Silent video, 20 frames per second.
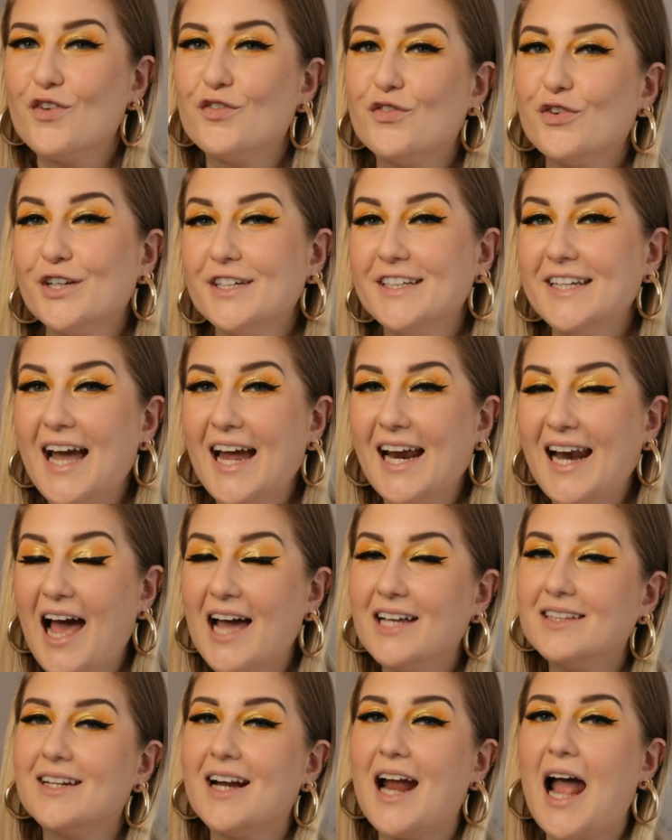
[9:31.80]
For the
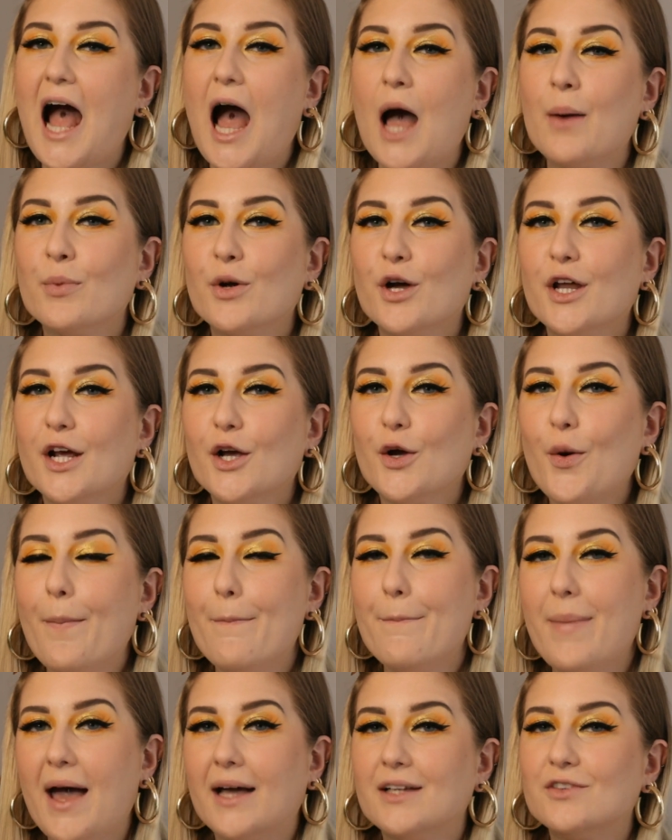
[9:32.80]
highlighter, I'm gonna
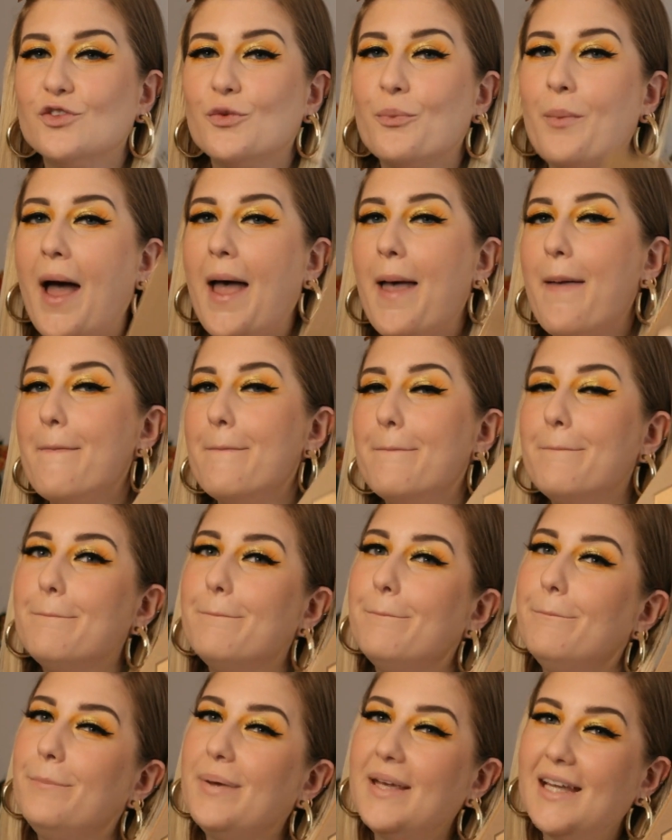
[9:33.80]
go back to my
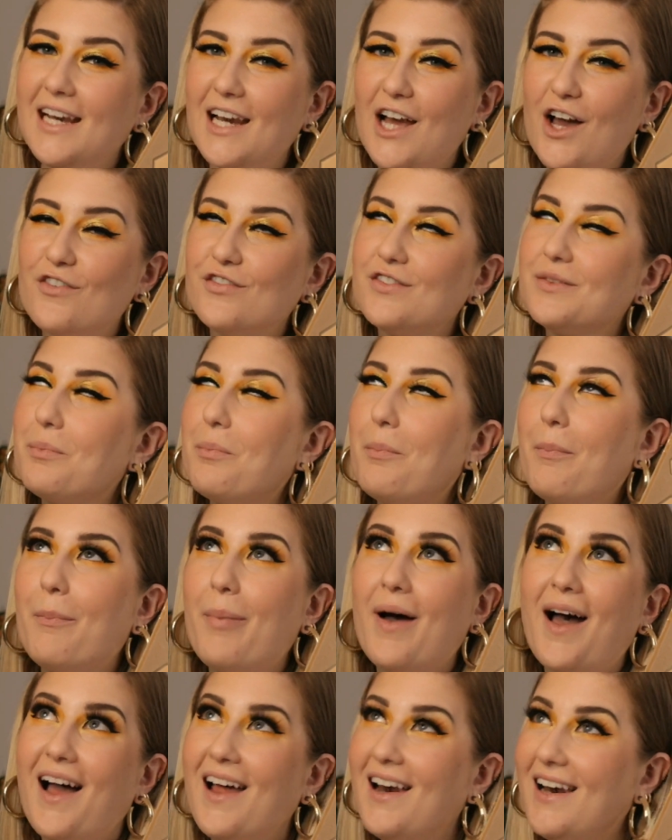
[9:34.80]
beloved
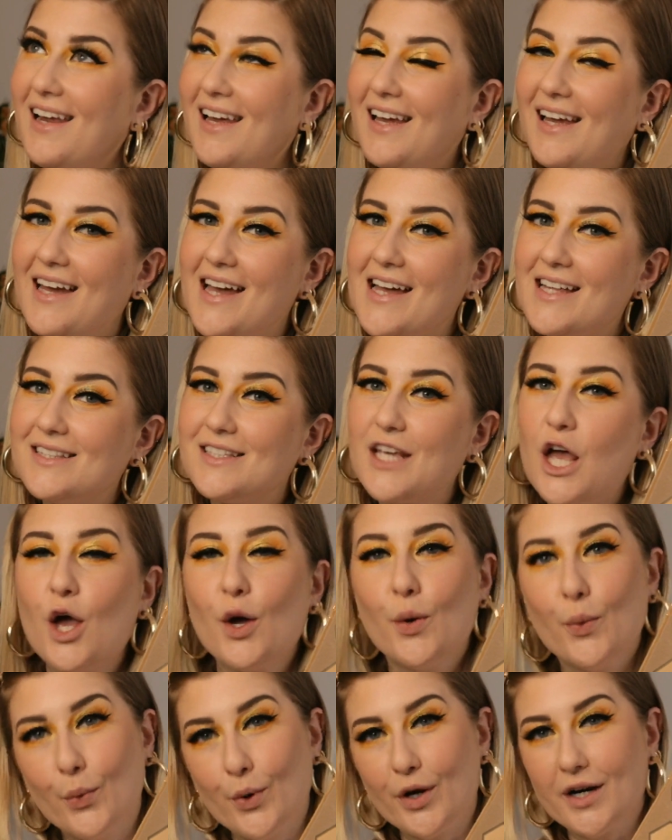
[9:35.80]
palette,
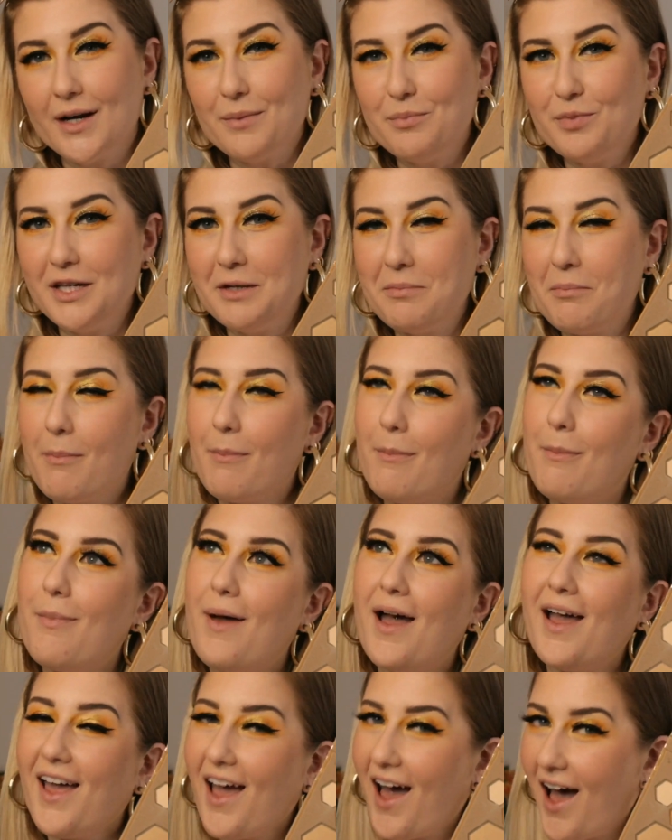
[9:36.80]
Wanna Be
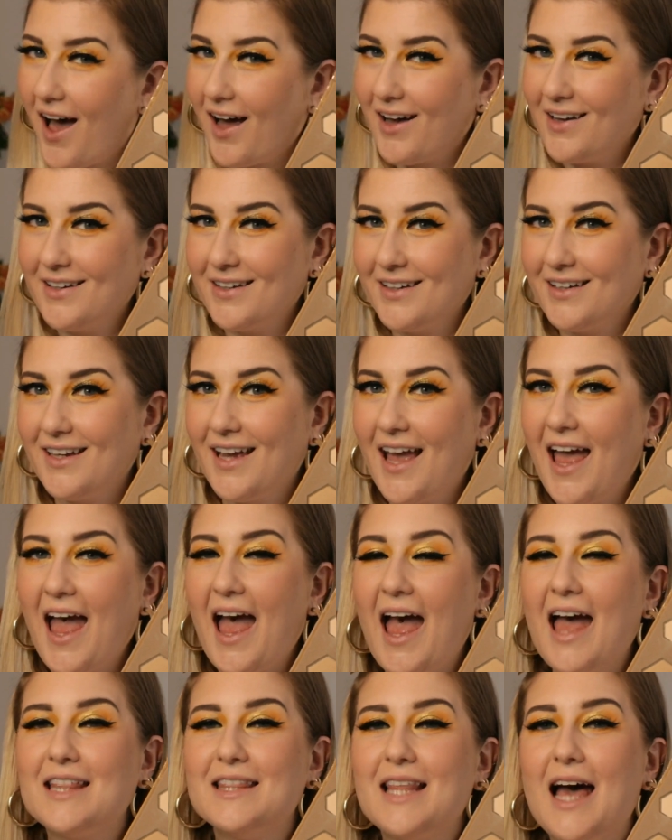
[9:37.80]
My Honey,
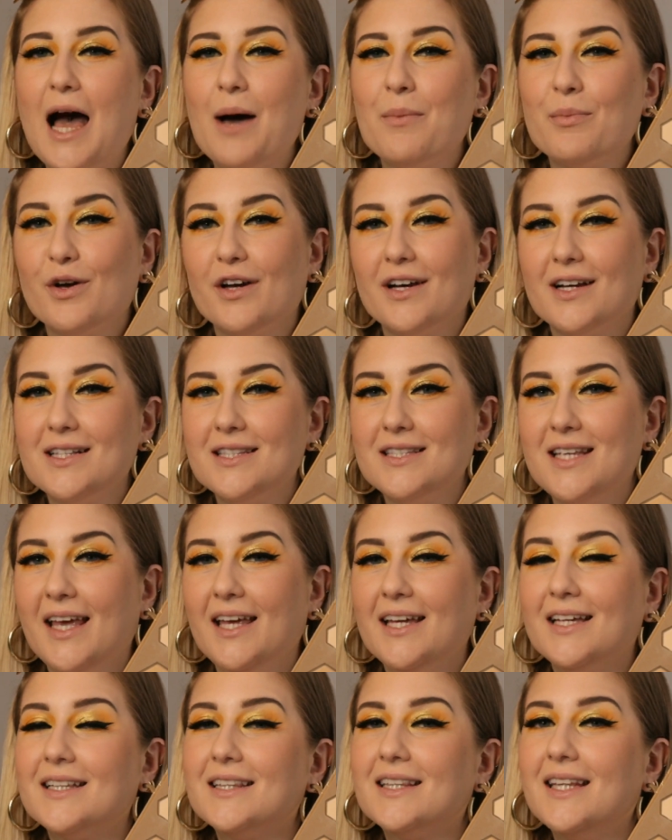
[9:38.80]
and I'm gonna
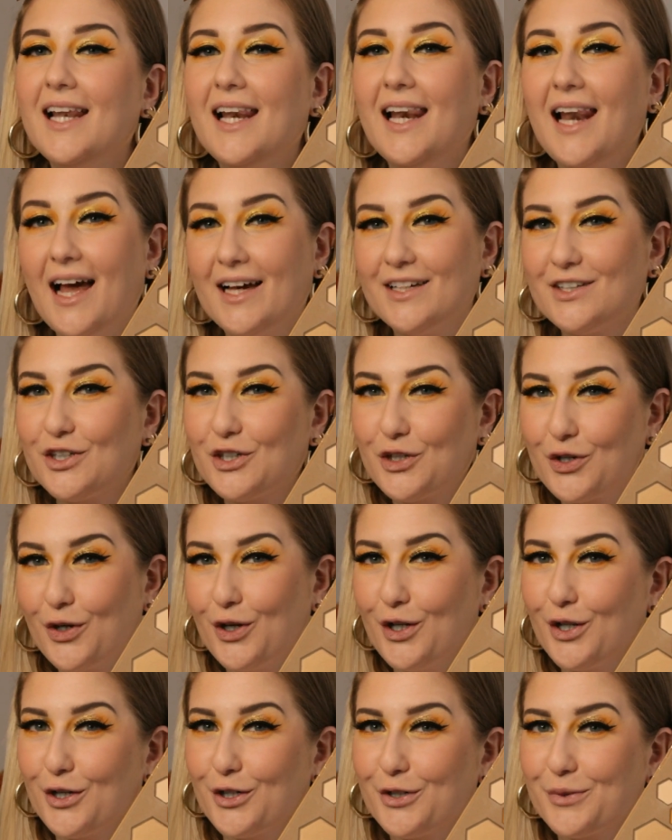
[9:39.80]
take the lighter
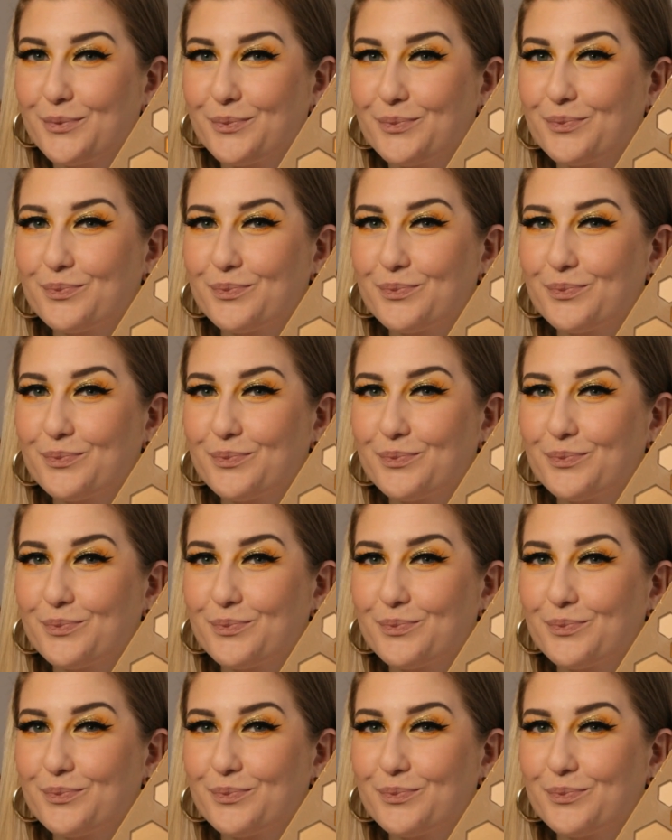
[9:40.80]
color.